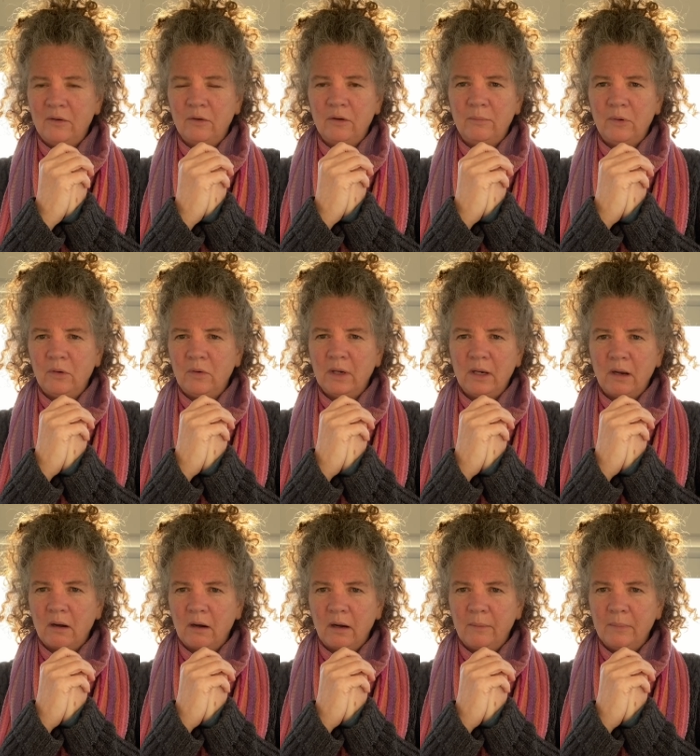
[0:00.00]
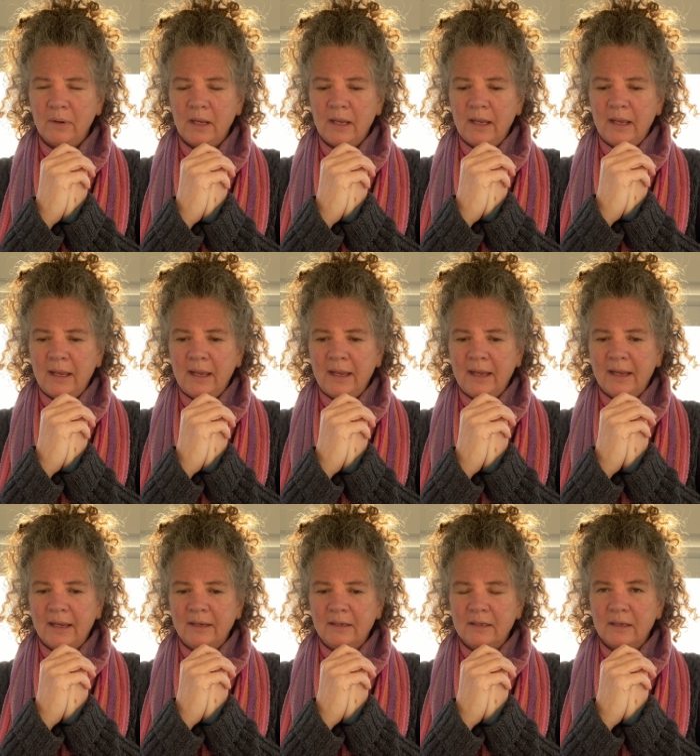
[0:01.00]
or a broken arm,
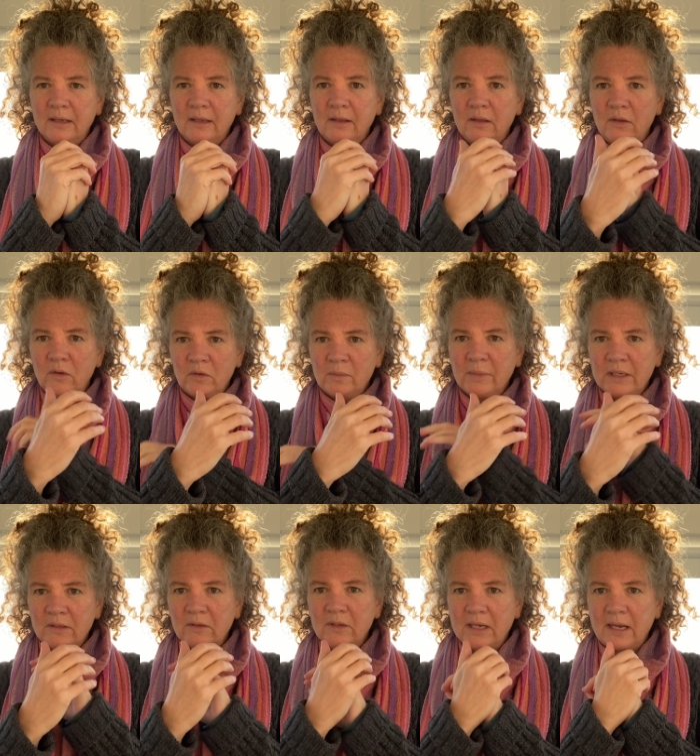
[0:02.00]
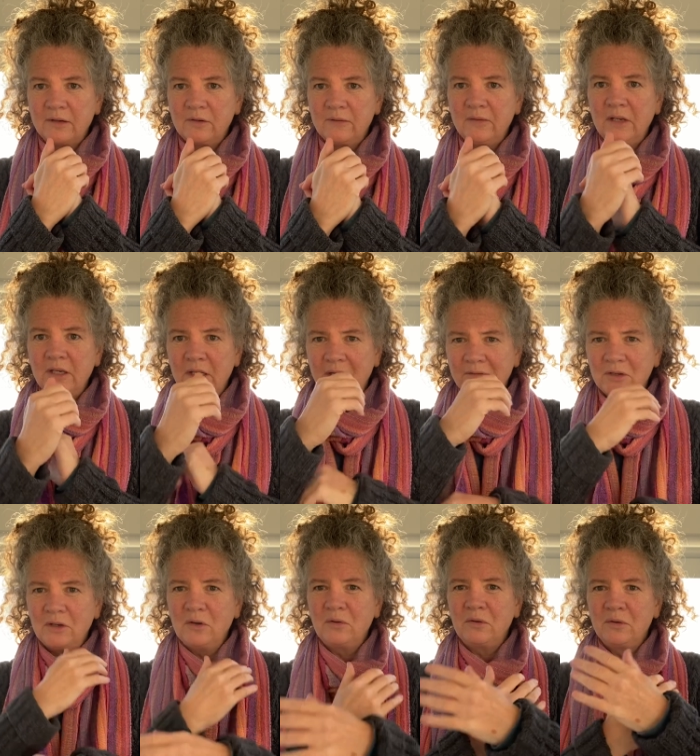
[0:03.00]
and those muscles atrophy, and you have to
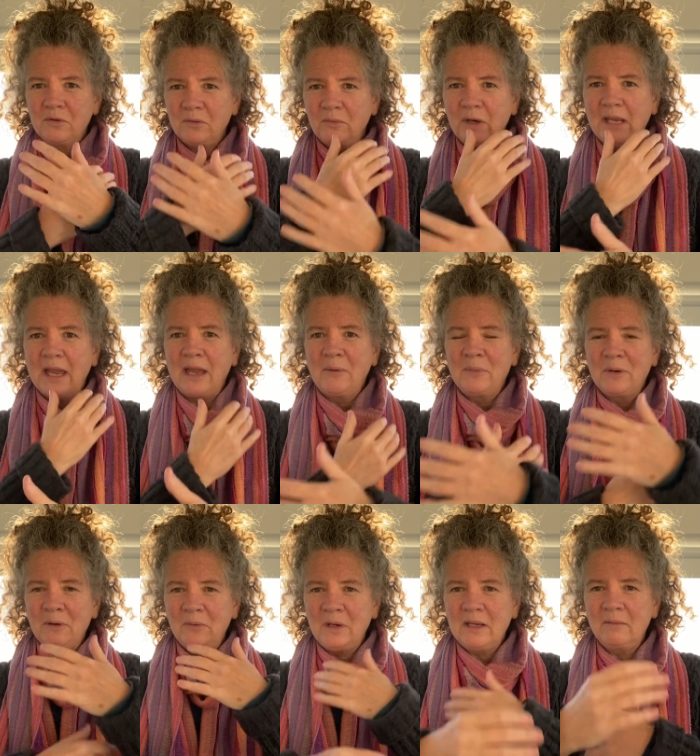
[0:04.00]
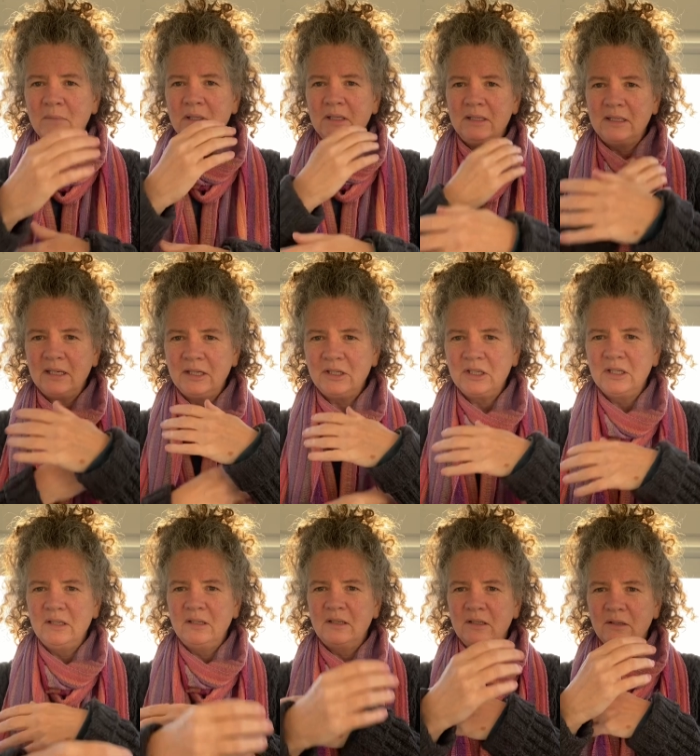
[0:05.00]
go through rehab or
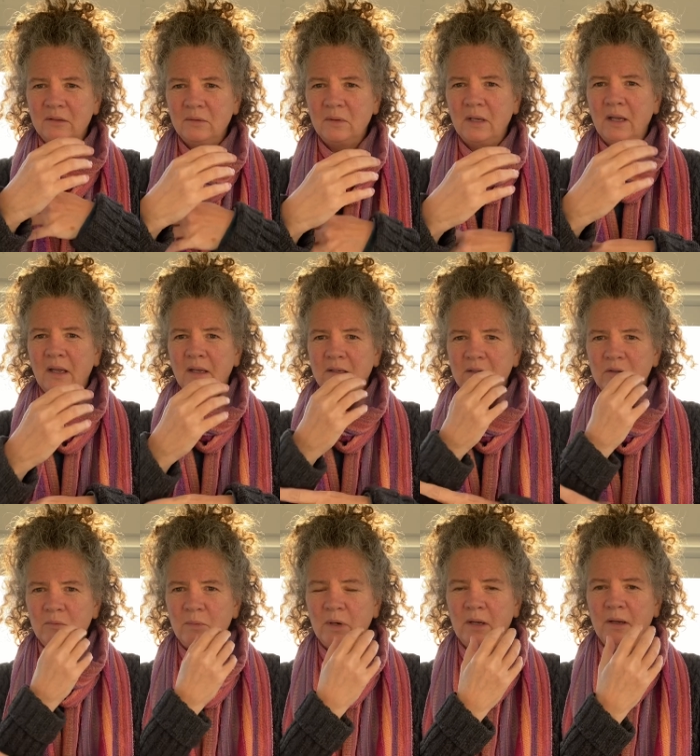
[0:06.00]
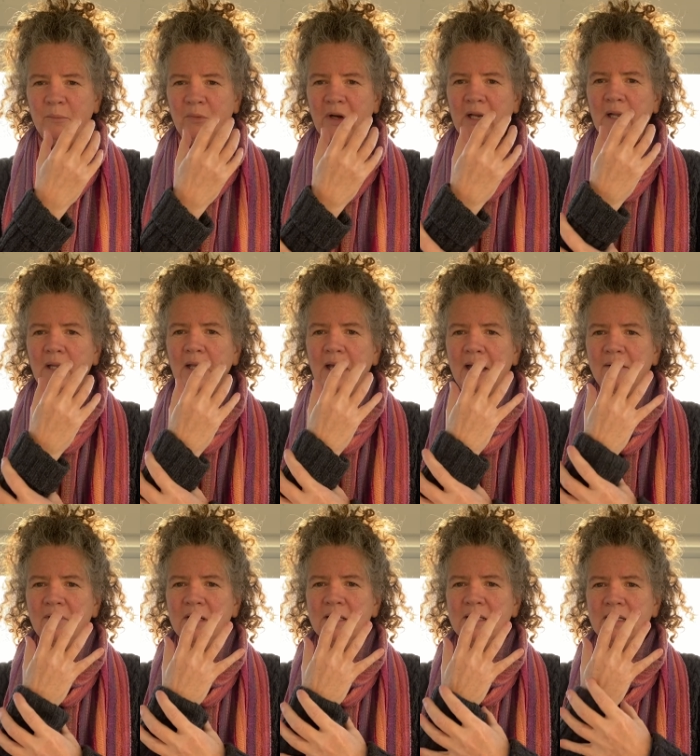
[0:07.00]
rehabilitation to bring
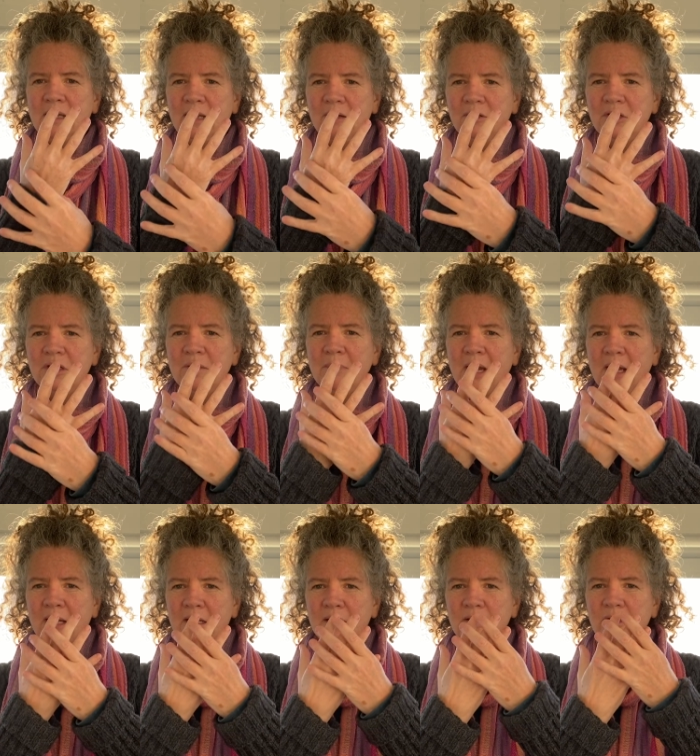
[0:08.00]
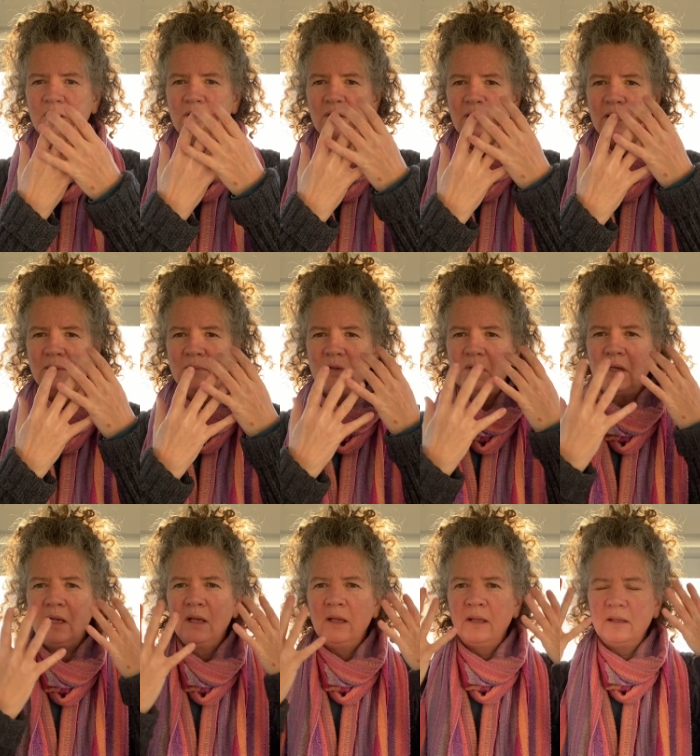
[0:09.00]
aliveness and energy back into your limbs.
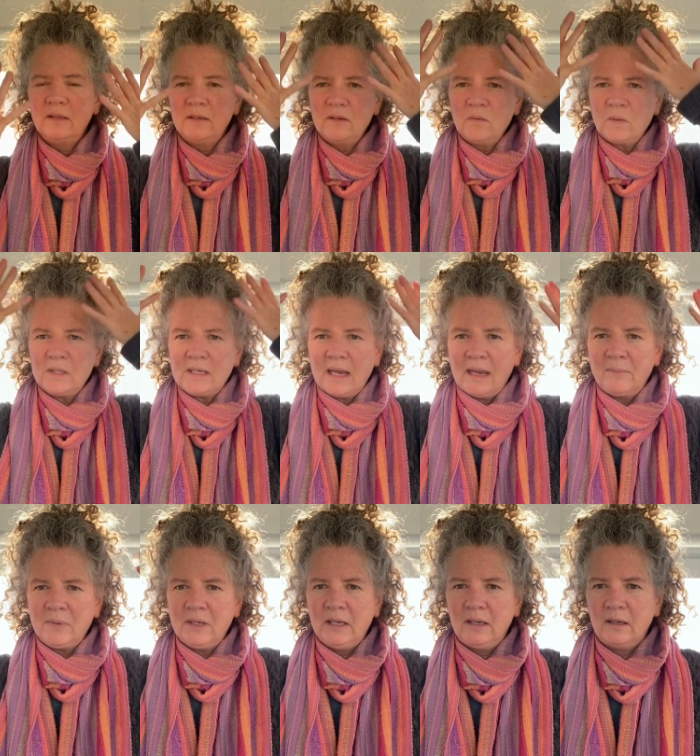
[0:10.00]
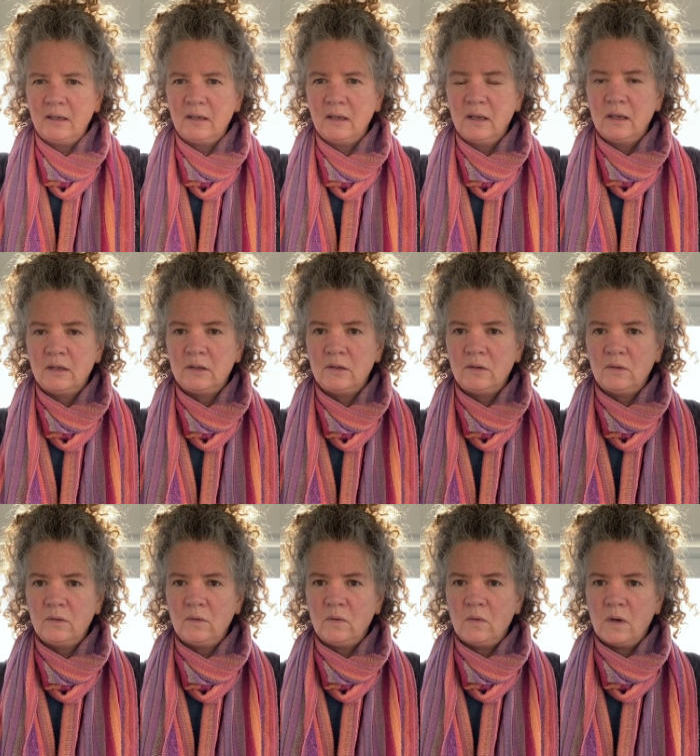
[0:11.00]
This is what's happening
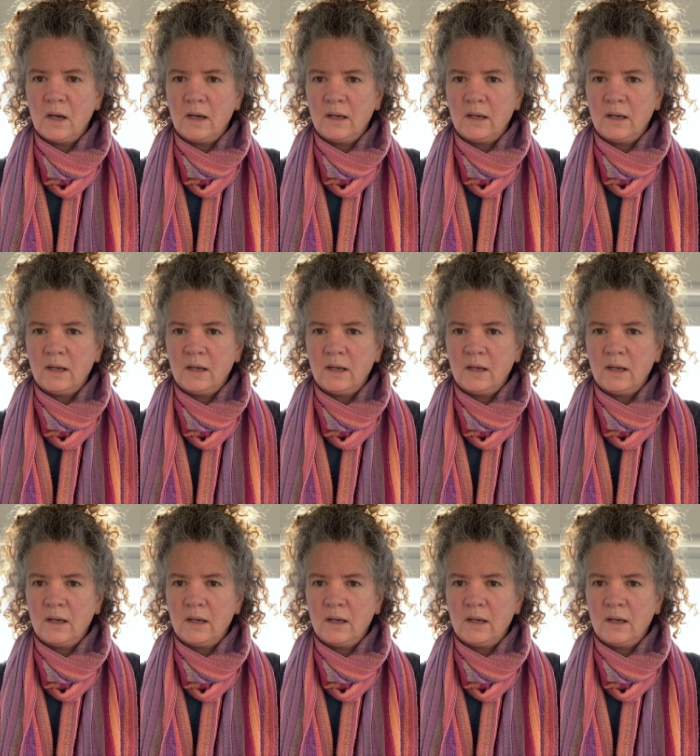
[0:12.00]
to